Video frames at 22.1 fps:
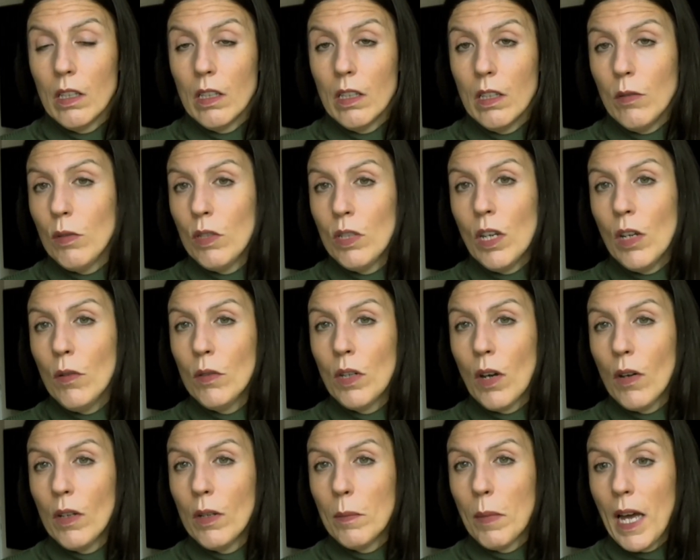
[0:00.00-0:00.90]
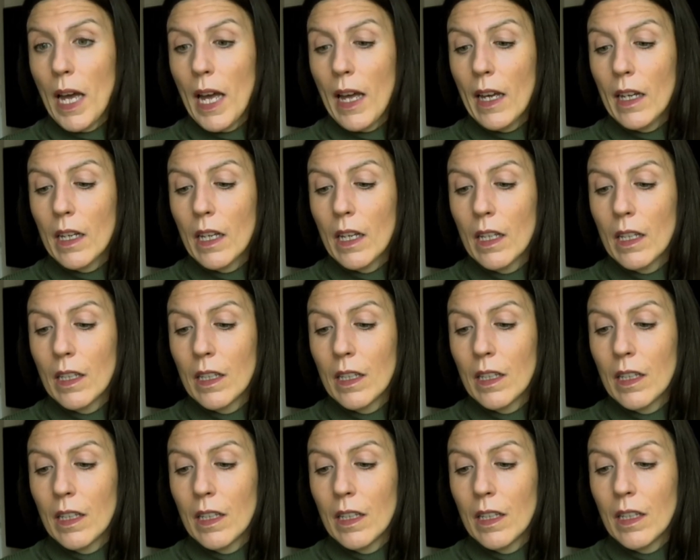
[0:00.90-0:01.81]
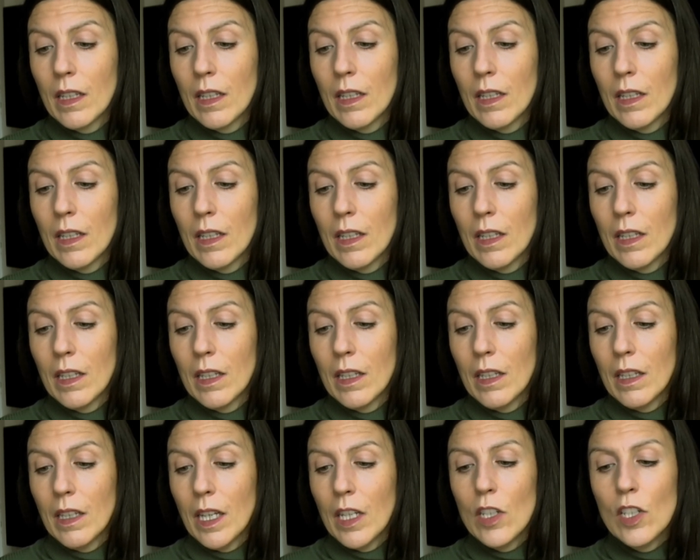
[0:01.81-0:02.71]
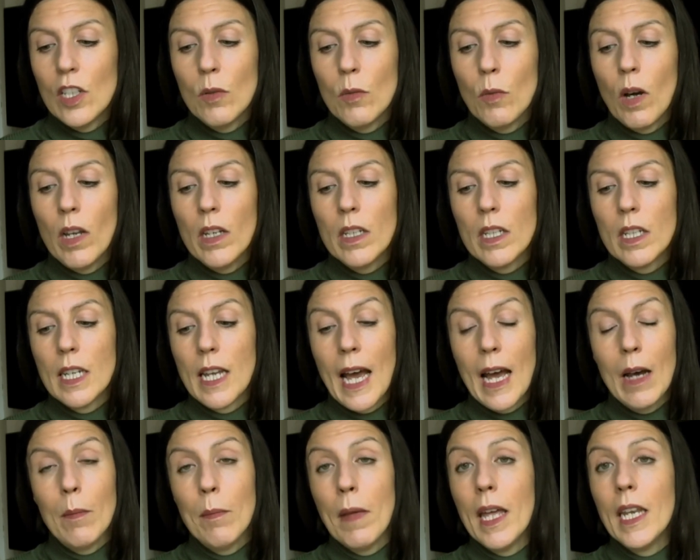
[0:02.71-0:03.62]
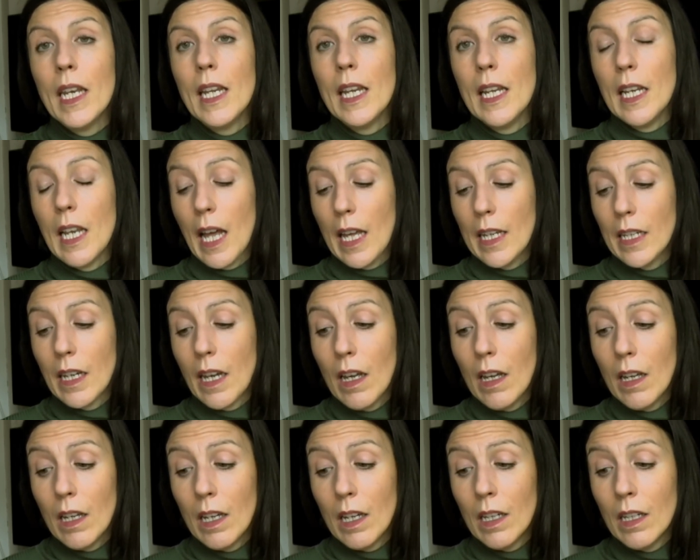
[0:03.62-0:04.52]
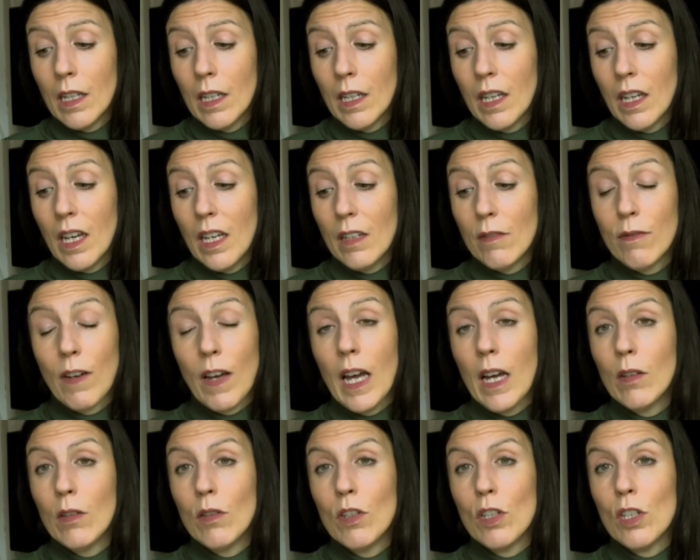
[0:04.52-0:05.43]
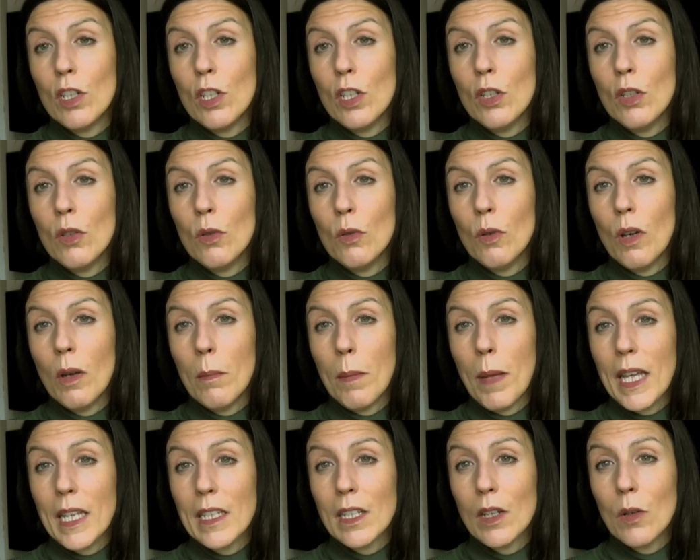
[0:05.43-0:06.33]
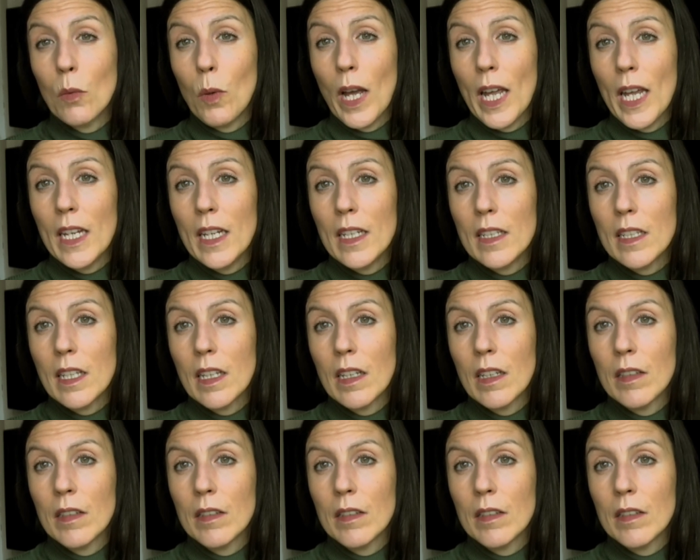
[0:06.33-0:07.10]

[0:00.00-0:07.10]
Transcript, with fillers: There was no going back. And she wondered how many, like her, had found new, better ways.